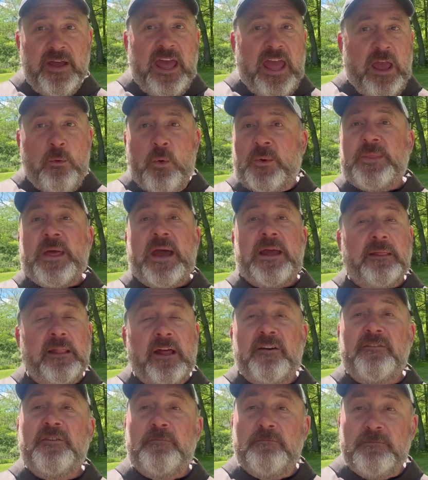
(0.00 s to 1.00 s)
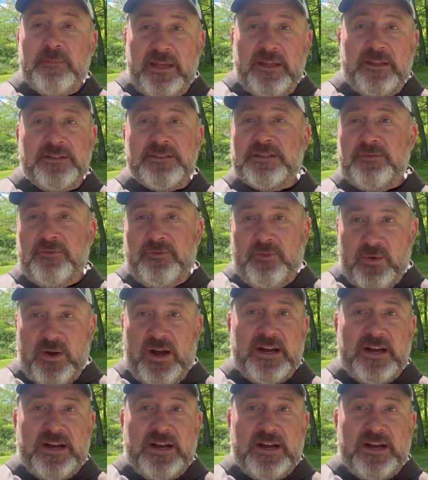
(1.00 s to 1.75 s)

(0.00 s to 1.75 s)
and what that love means for